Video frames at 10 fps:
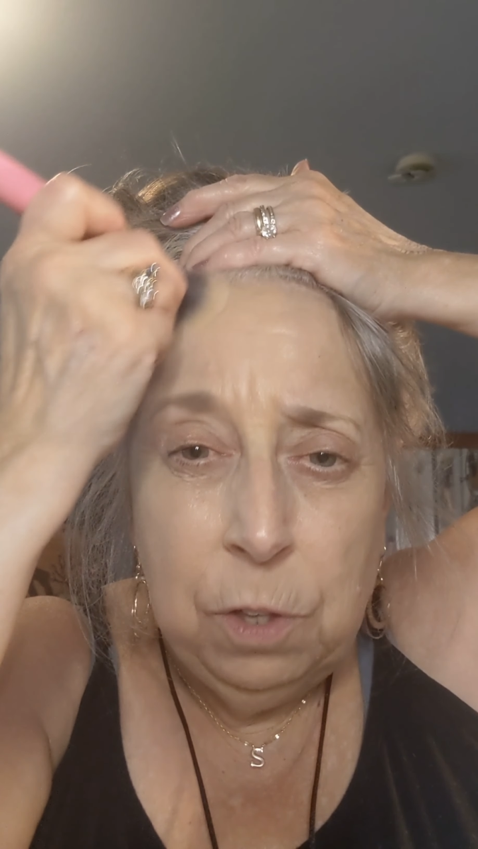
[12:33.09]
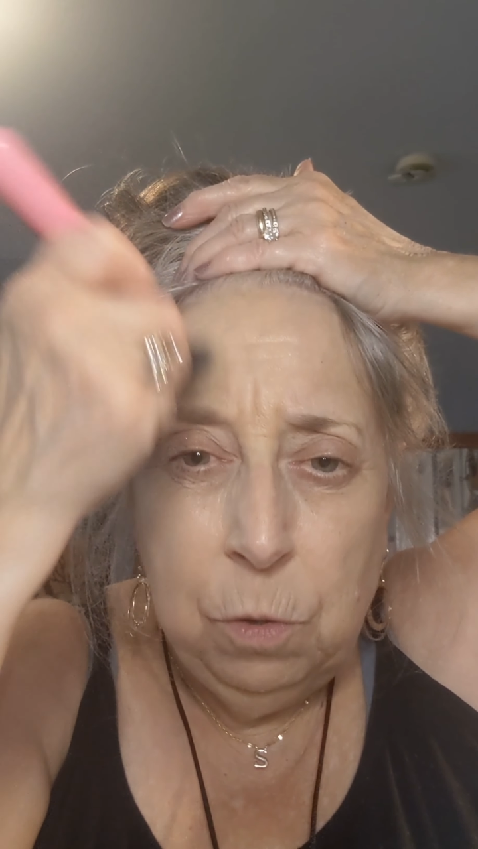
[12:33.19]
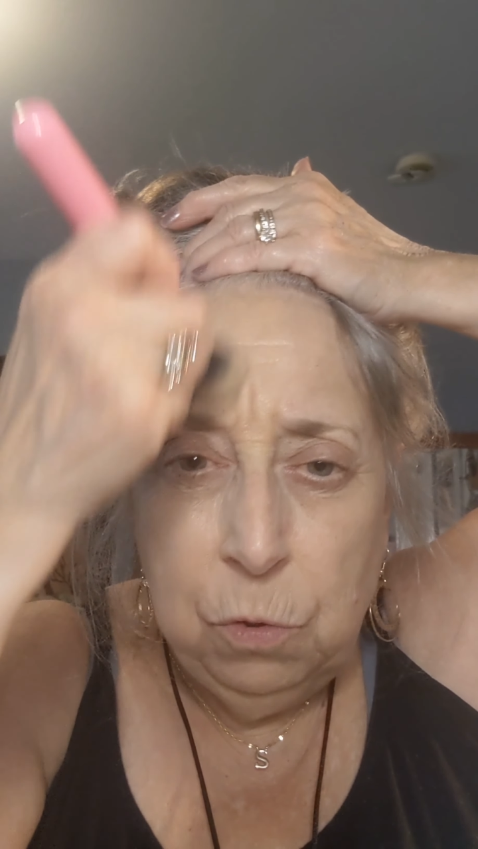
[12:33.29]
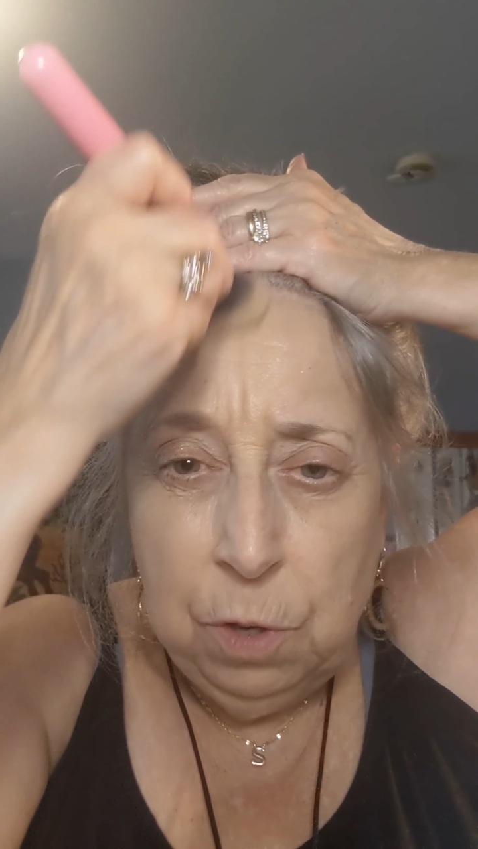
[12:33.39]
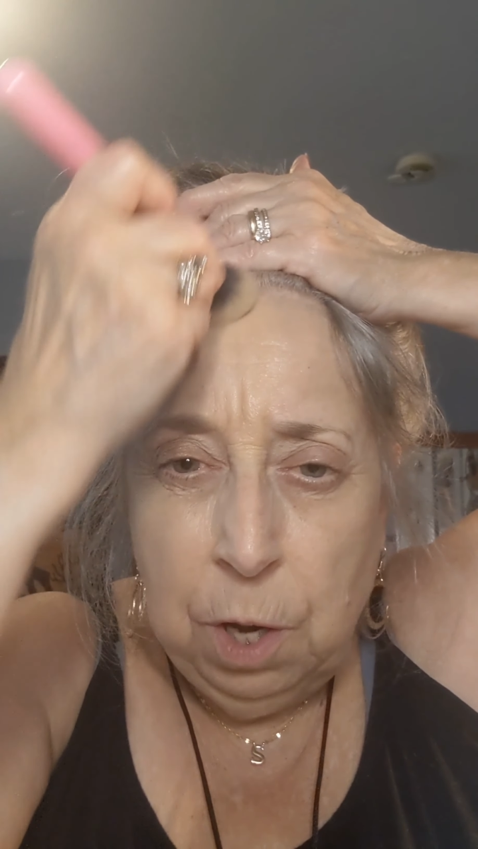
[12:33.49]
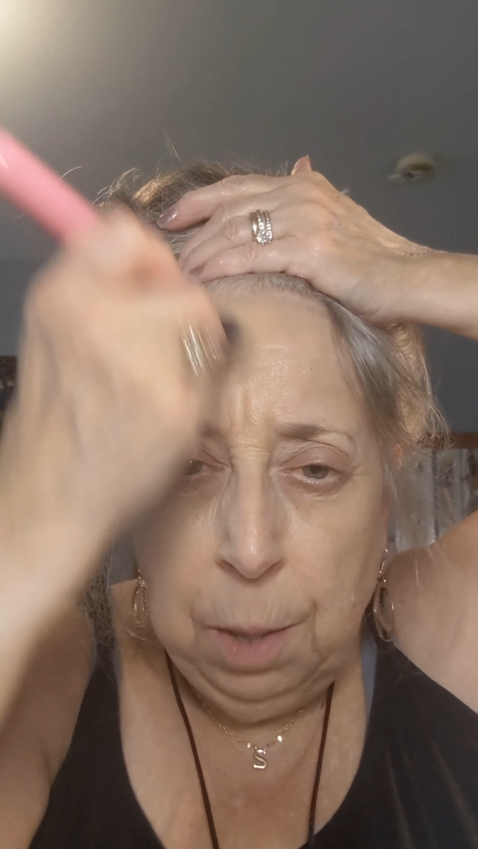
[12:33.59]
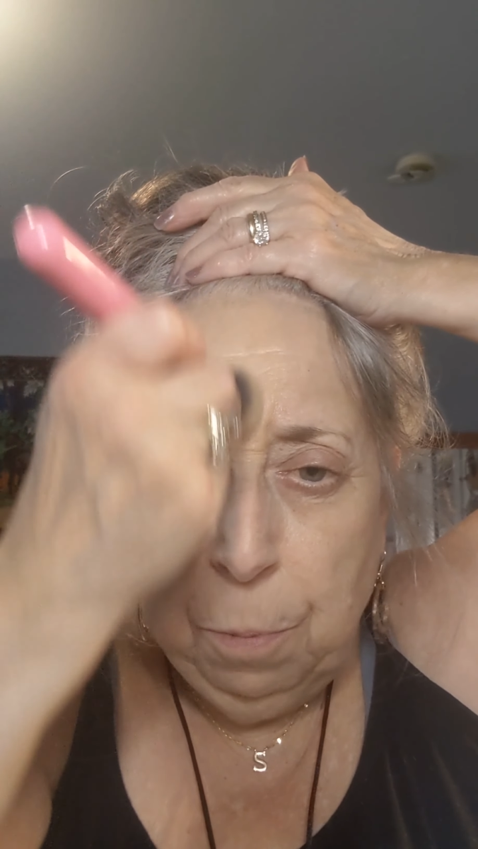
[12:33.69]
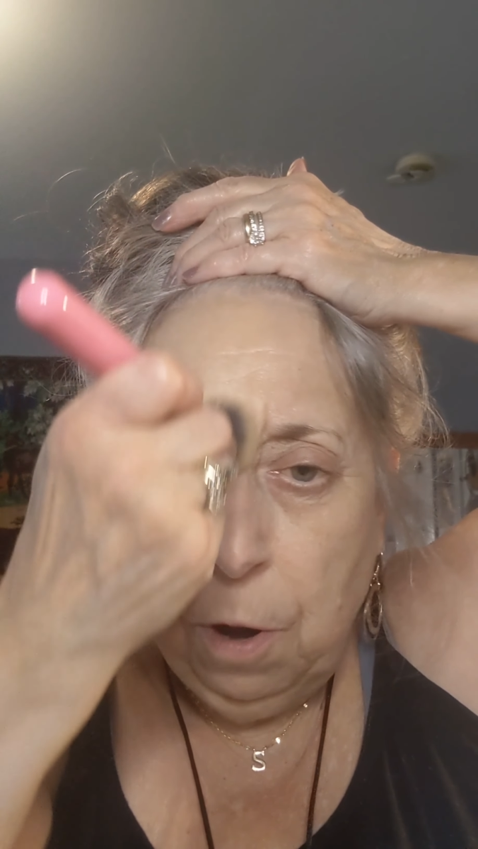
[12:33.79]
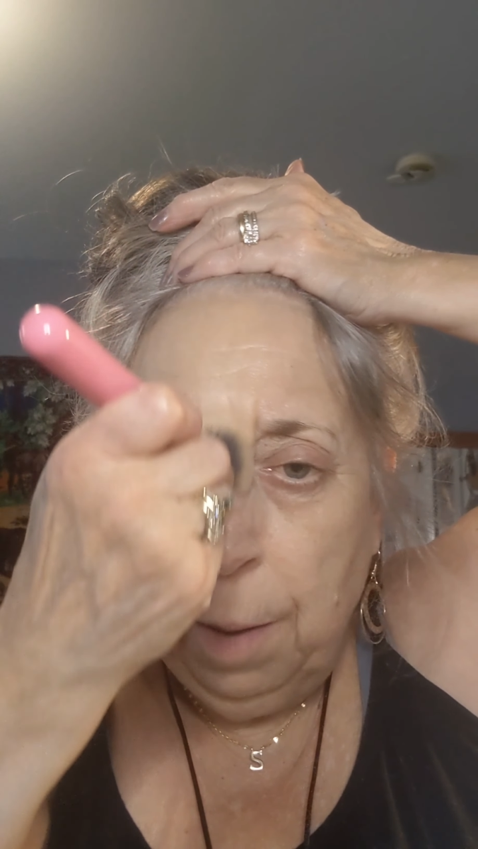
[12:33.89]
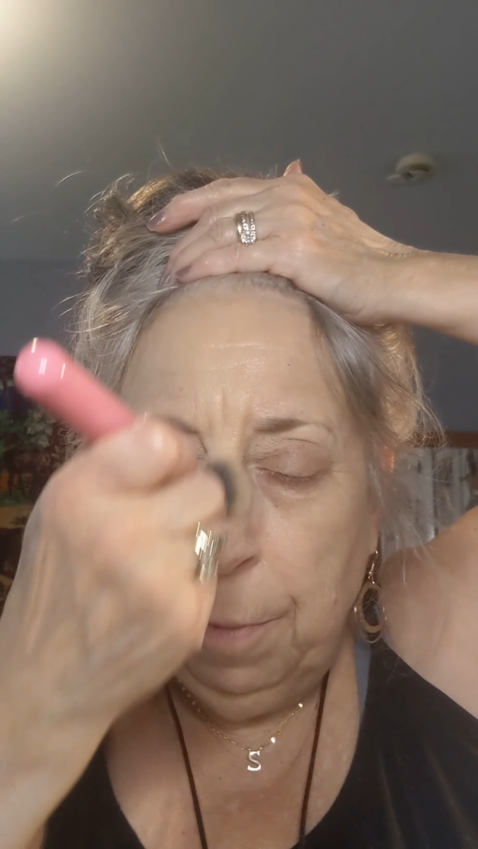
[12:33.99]
I use an eye
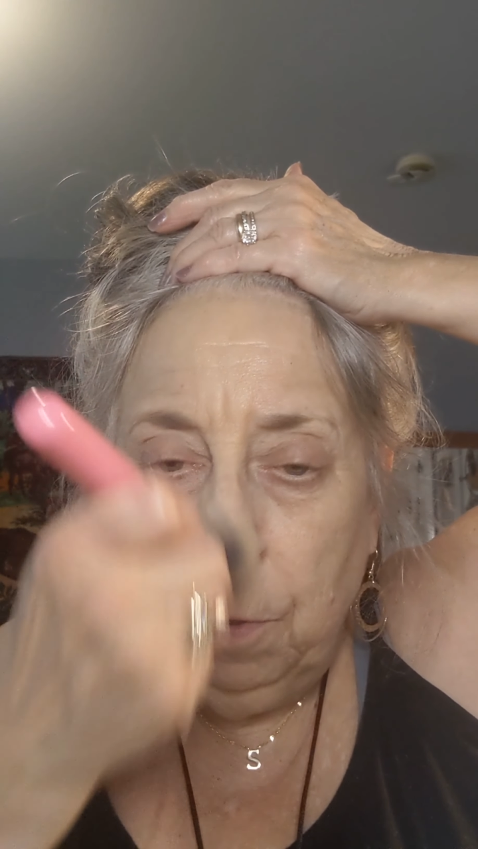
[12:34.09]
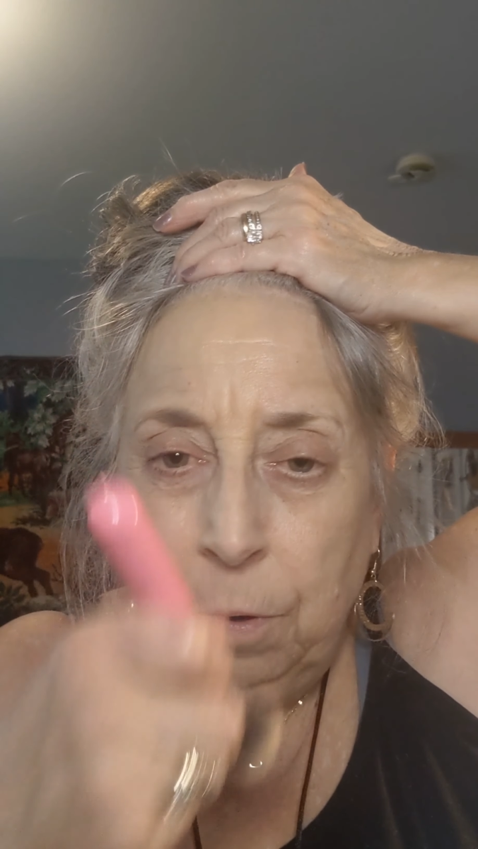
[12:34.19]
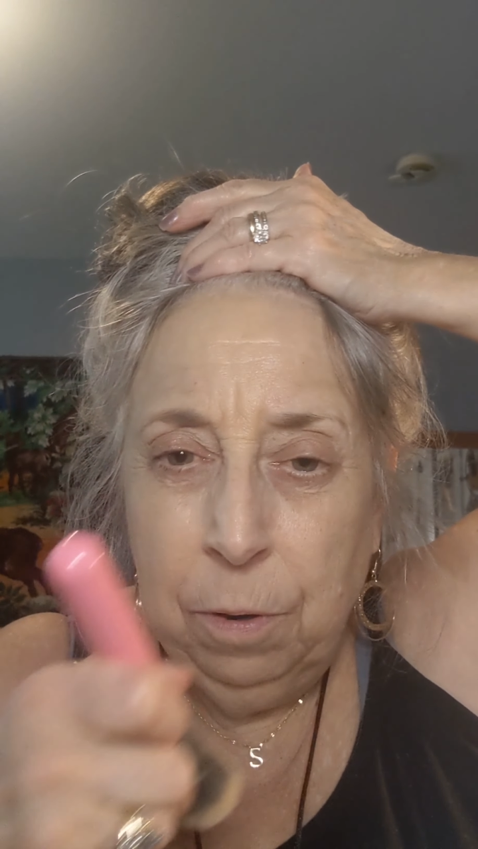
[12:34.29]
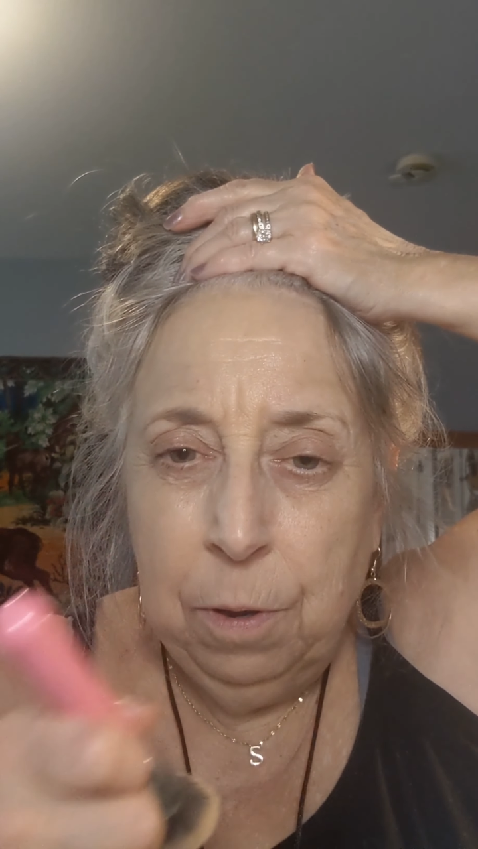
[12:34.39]
primer.